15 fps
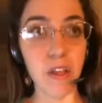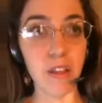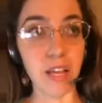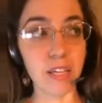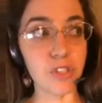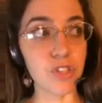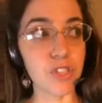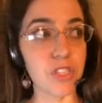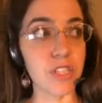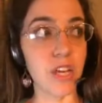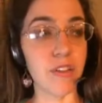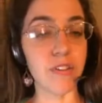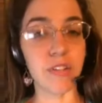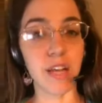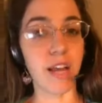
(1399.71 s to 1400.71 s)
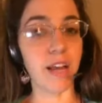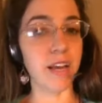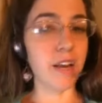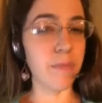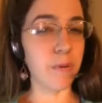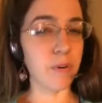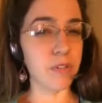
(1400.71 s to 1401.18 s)
like just the other day I
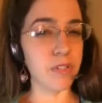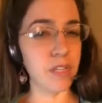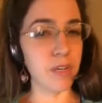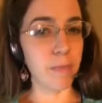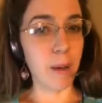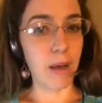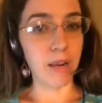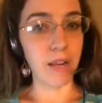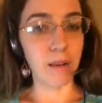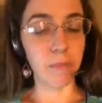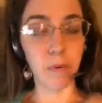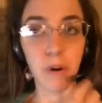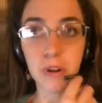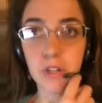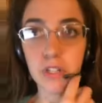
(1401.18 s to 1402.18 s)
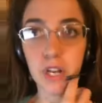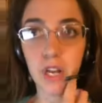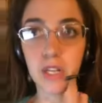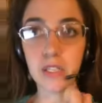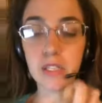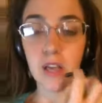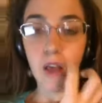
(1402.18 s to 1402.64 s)
kind of posted about it in
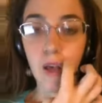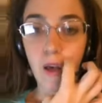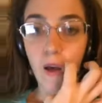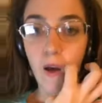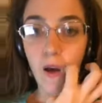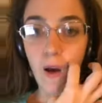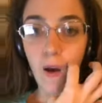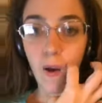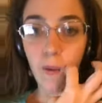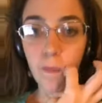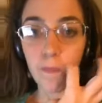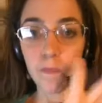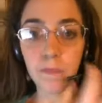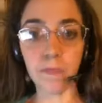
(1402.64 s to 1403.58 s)
Proteges, I'm